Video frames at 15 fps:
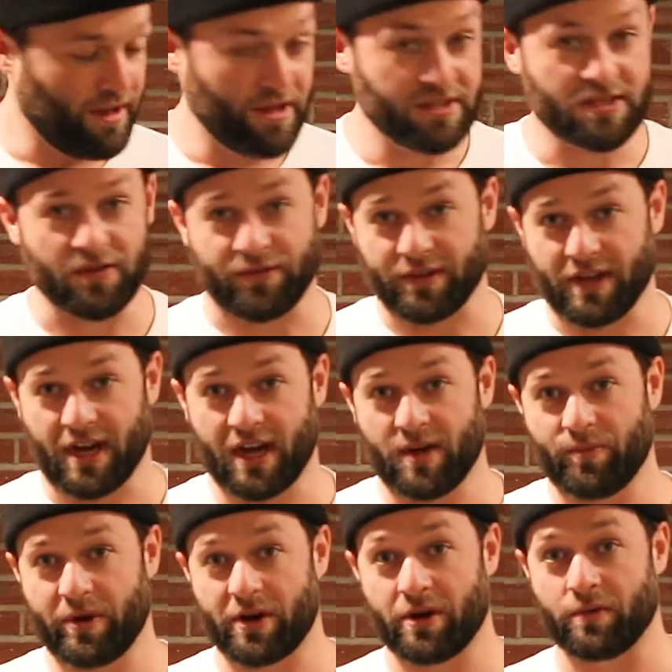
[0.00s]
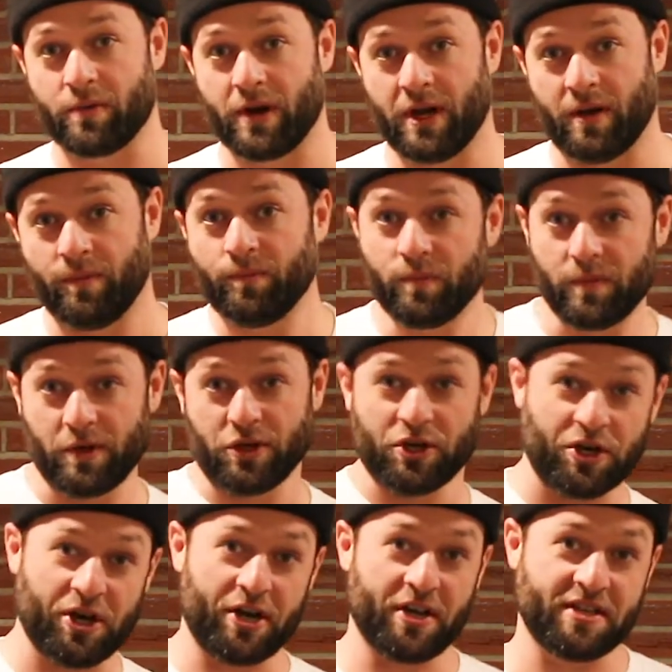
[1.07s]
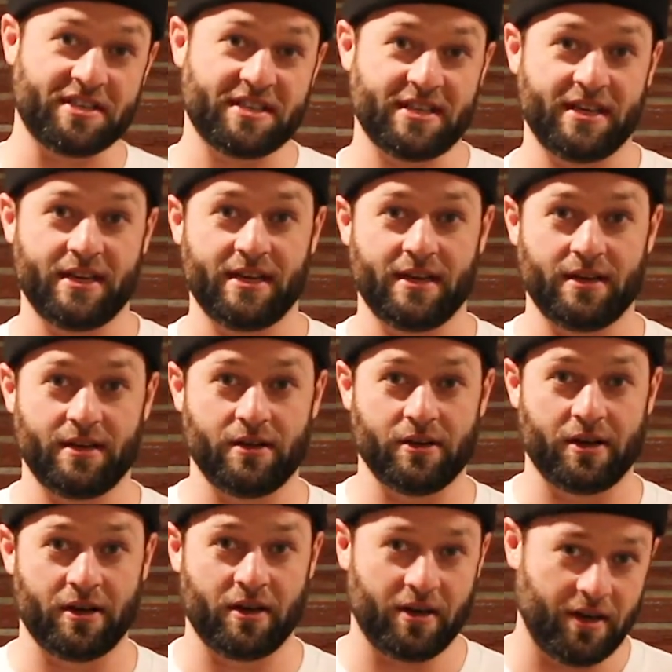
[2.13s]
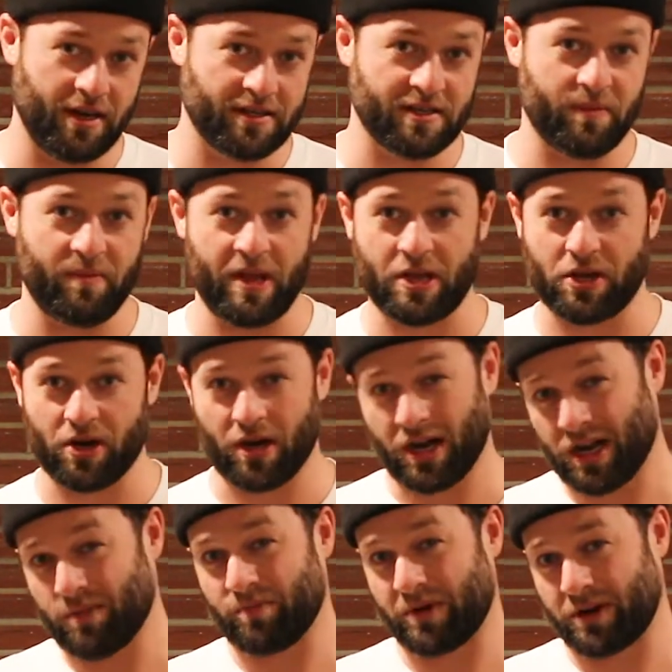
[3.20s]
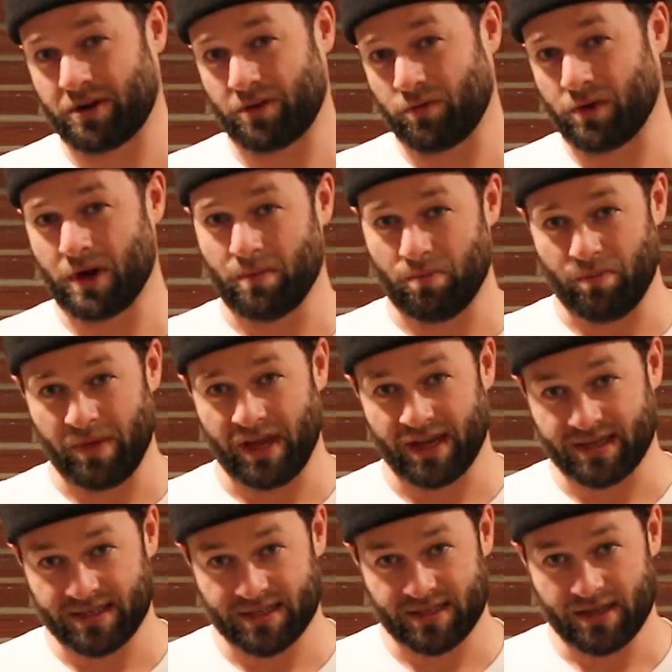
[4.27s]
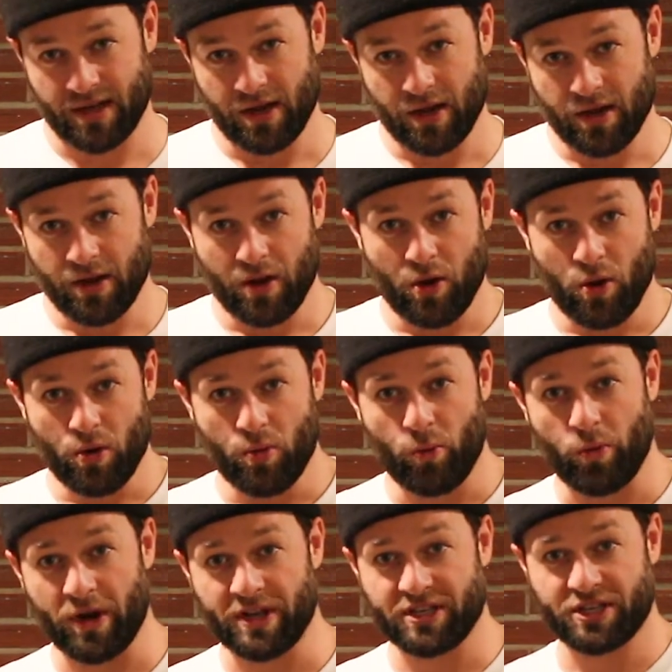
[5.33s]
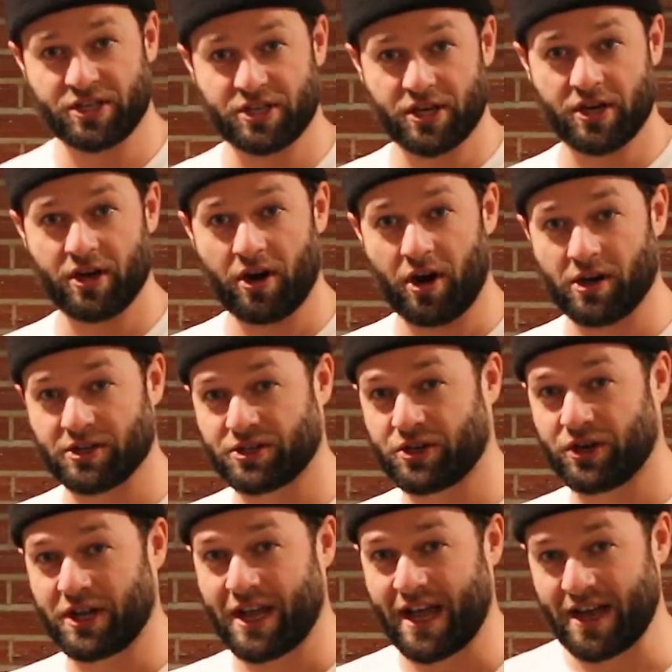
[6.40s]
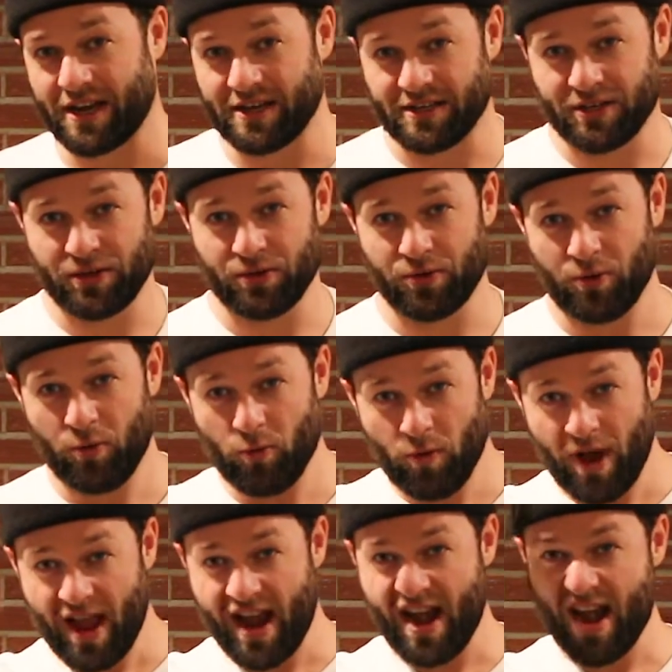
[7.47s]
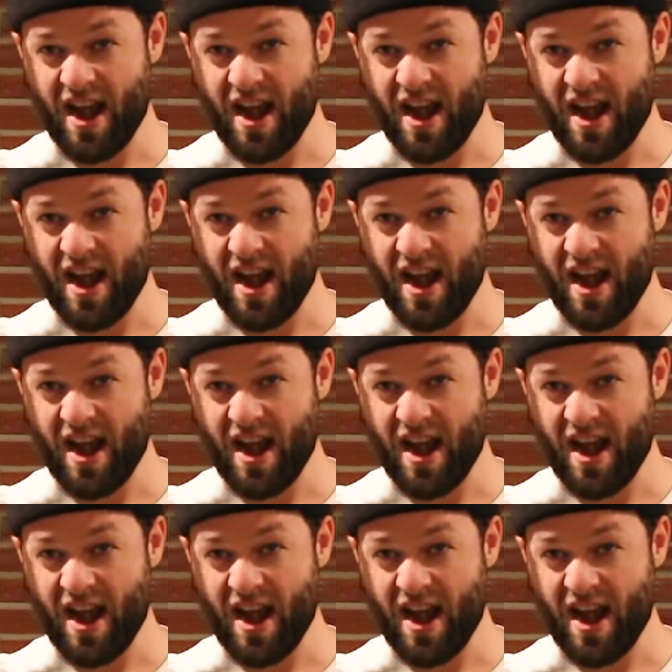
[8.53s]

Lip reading: So for the hot buttered rum, you're gonna need to make your hot buttered rum mix, which I'll show you how to do right